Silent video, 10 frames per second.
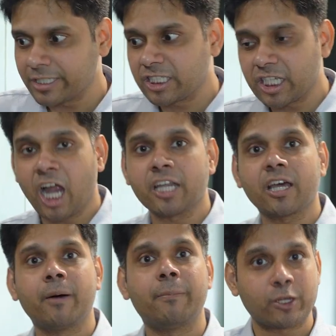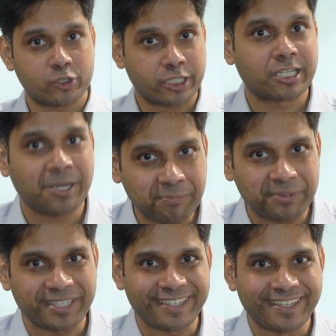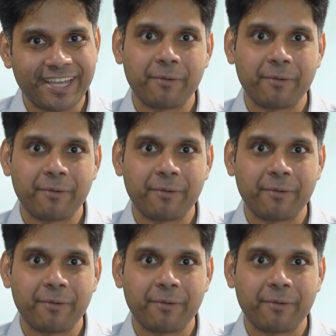start a biotech company,